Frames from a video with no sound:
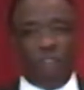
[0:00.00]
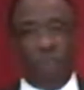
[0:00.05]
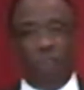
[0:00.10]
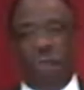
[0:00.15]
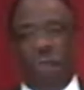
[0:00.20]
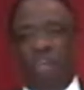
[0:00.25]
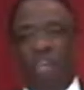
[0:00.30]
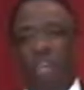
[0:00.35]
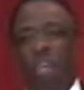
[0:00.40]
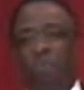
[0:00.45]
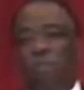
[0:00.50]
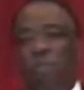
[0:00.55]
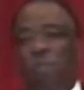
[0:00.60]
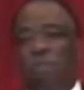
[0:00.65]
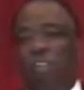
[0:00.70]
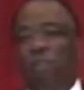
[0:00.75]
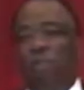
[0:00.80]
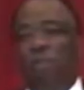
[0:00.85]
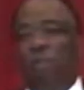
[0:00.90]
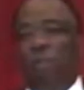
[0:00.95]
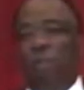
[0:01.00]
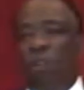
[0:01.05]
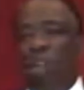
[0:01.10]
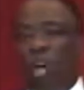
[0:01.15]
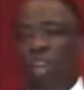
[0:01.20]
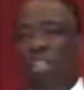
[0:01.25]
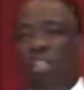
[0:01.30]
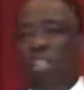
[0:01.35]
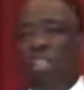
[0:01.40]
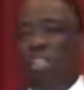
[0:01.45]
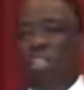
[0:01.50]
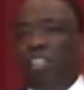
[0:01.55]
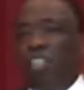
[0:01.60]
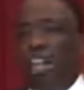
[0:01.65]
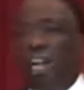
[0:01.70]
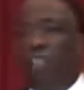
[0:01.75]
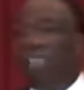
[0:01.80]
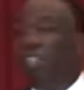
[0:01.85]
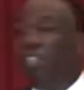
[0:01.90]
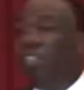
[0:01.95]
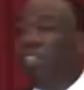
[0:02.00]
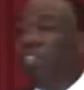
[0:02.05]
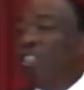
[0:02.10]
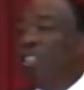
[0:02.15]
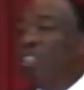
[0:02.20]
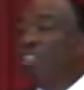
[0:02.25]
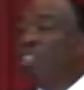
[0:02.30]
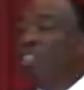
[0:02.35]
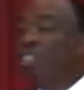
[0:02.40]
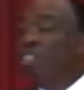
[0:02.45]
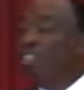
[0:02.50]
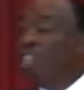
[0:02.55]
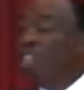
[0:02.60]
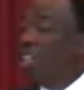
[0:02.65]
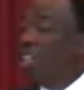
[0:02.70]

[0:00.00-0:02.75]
your mother has been in the world. I said, just say she's